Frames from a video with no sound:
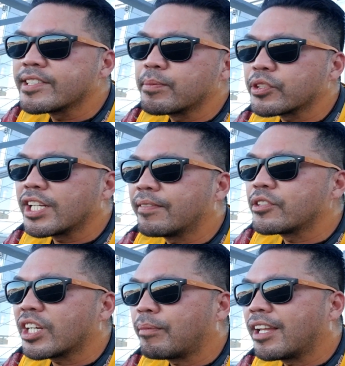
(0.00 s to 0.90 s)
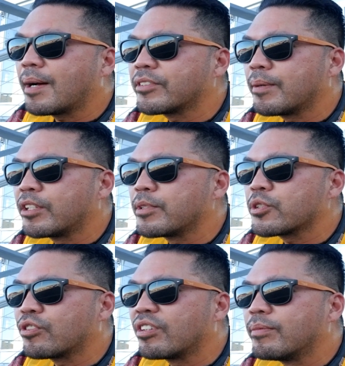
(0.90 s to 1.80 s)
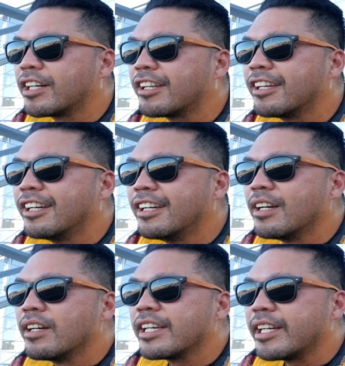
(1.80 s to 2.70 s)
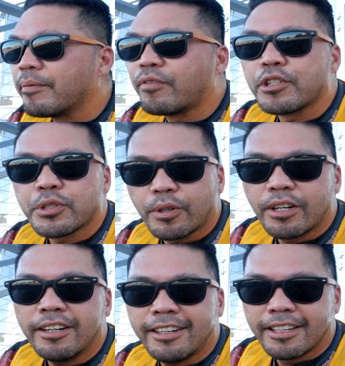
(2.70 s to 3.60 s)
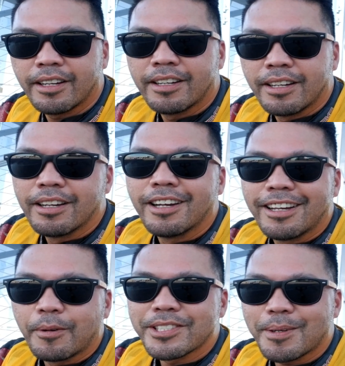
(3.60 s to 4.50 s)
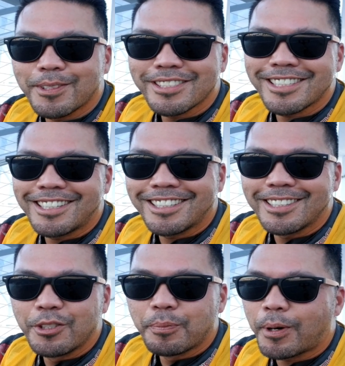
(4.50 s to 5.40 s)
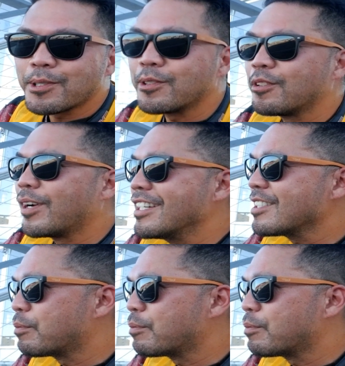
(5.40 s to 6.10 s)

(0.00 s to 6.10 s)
I'm just gonna have to check my lap timer to be sure, but yep, for sure was able to set a new personal best.